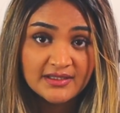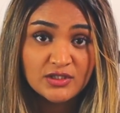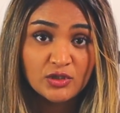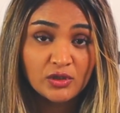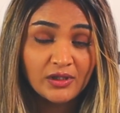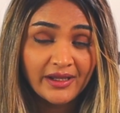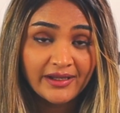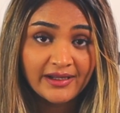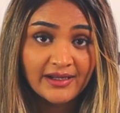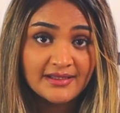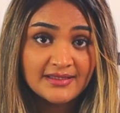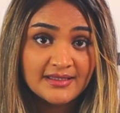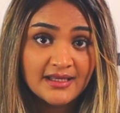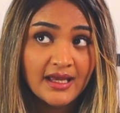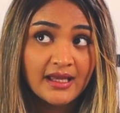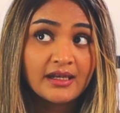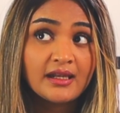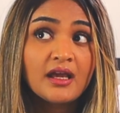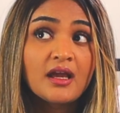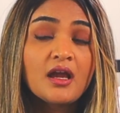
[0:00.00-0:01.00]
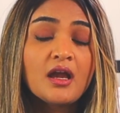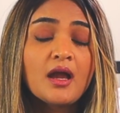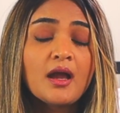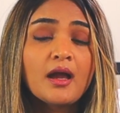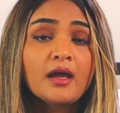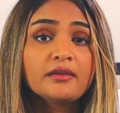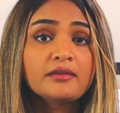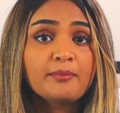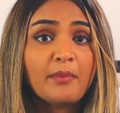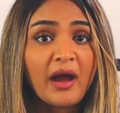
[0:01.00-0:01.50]
So like I said,
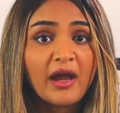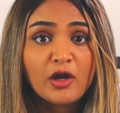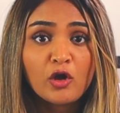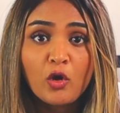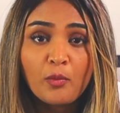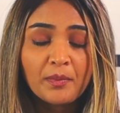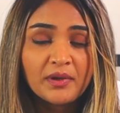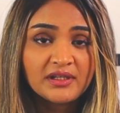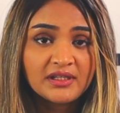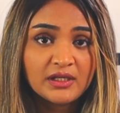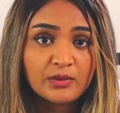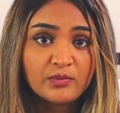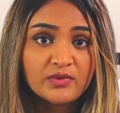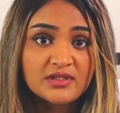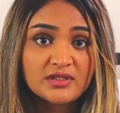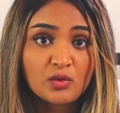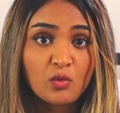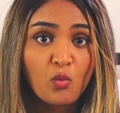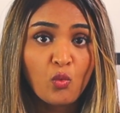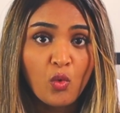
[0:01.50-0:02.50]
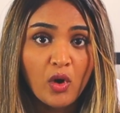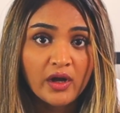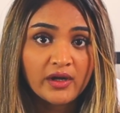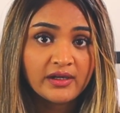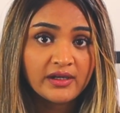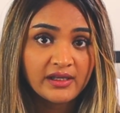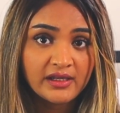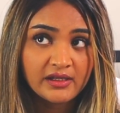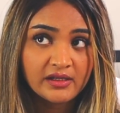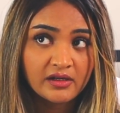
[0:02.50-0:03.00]
my OPT was
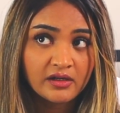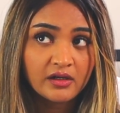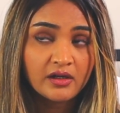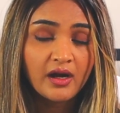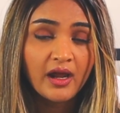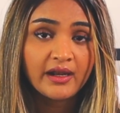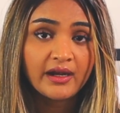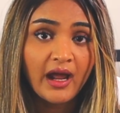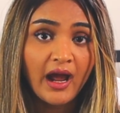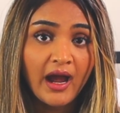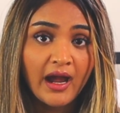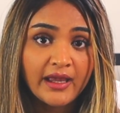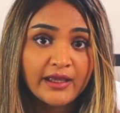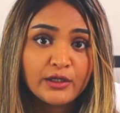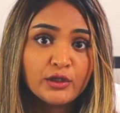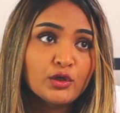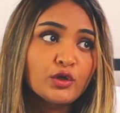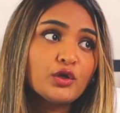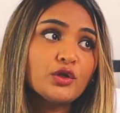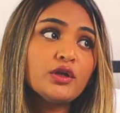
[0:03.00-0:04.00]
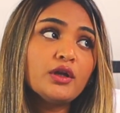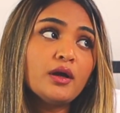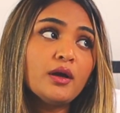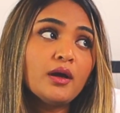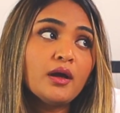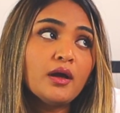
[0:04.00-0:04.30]
1 year, and I could